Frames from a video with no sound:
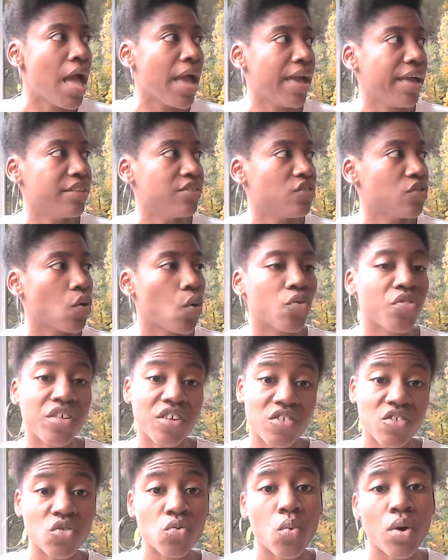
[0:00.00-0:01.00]
And so
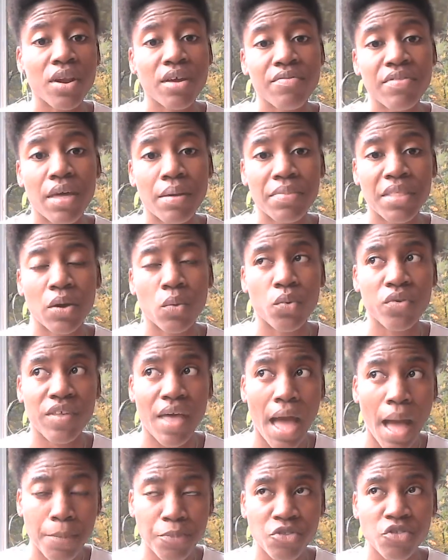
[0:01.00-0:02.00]
this is one of them that was
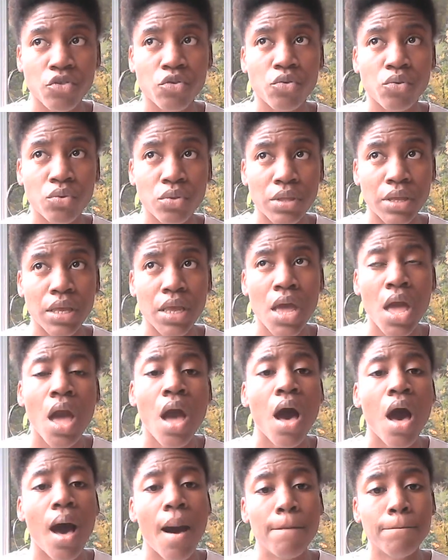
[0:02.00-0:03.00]
absolutely
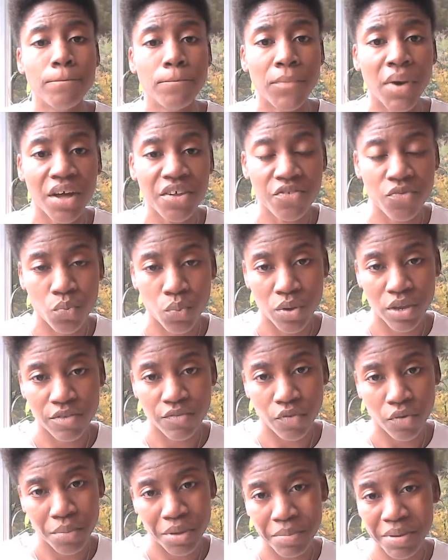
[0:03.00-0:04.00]
a must read
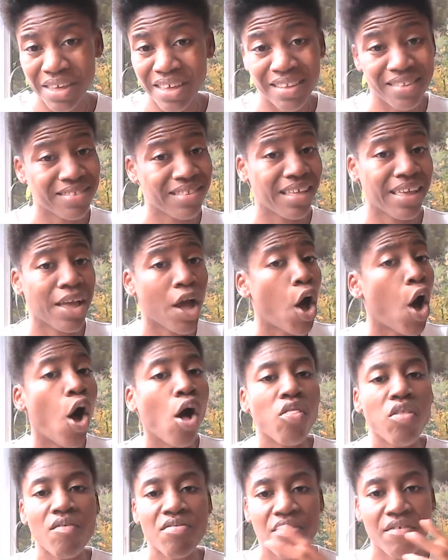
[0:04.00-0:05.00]
for me because like
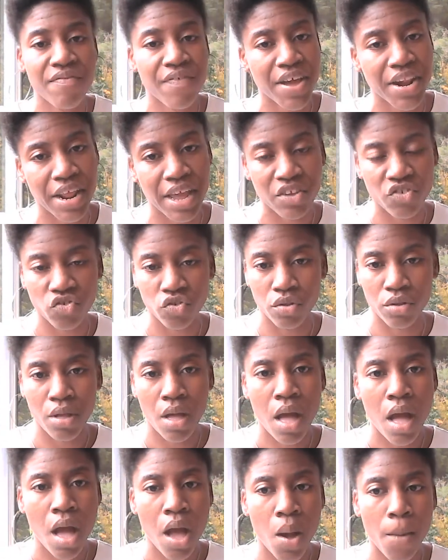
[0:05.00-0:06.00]
all of the financial
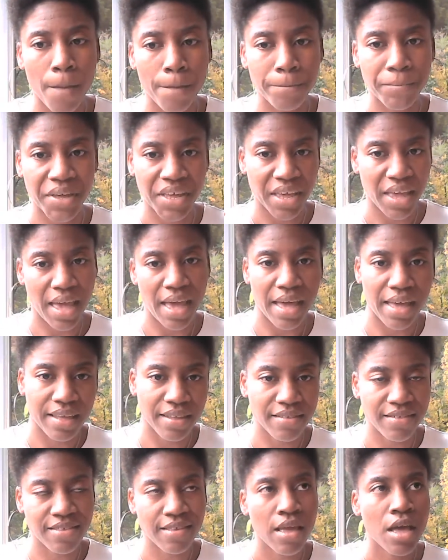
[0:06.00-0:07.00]
big
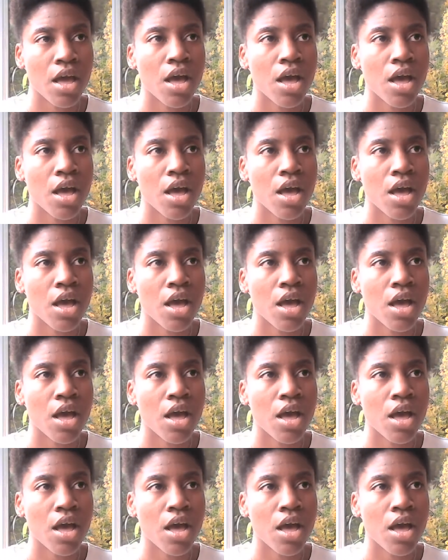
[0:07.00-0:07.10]
heads